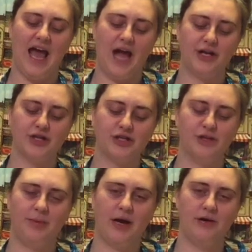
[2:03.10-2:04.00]
And you're
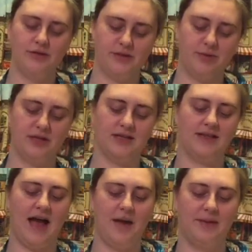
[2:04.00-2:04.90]
supposed to put the
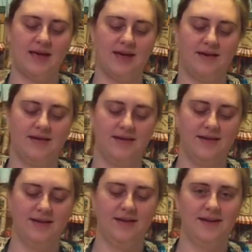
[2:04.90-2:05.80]
lime in
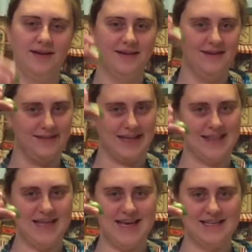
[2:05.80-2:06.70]

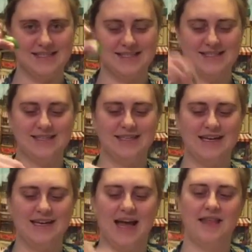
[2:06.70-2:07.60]
like this.
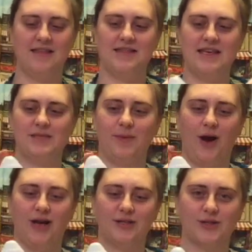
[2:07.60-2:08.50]
And then this
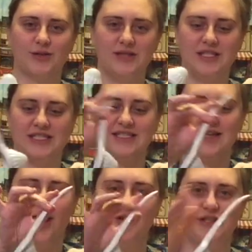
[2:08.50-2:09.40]
part squishes
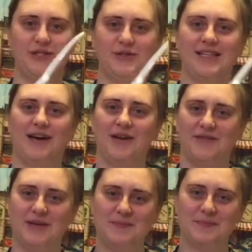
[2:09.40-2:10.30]
all the juice out of
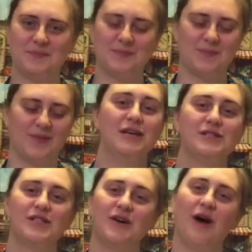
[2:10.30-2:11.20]
it.
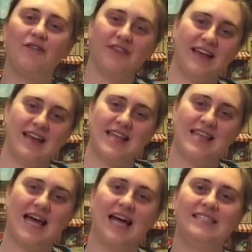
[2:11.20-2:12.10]
So hopefully
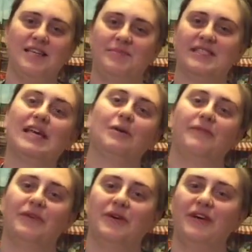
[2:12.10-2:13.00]
that tip is
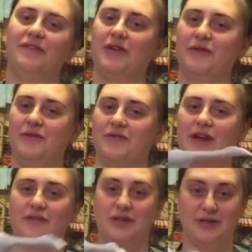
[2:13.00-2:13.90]
helpful if you've
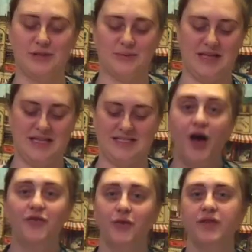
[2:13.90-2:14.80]
never used one of these.
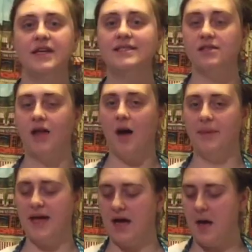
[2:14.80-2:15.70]
For that
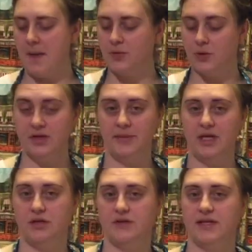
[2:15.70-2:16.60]
tilapia, I'm going to be
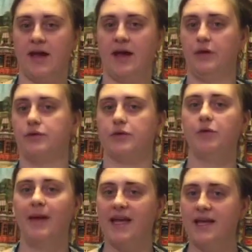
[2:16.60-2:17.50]
using a
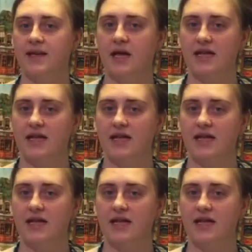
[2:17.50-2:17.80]
grill pan